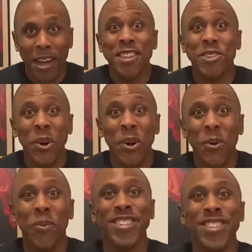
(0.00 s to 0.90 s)

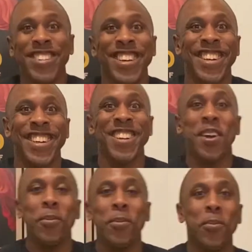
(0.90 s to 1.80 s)
So once again,
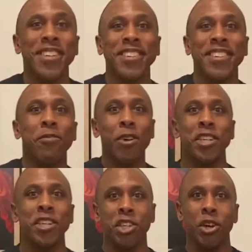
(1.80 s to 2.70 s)
when we say
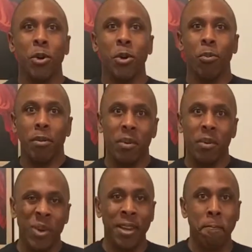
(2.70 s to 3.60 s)
ratio, what do we
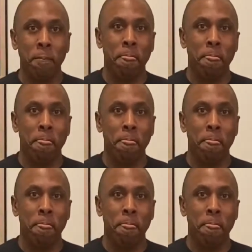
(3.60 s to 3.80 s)
mean?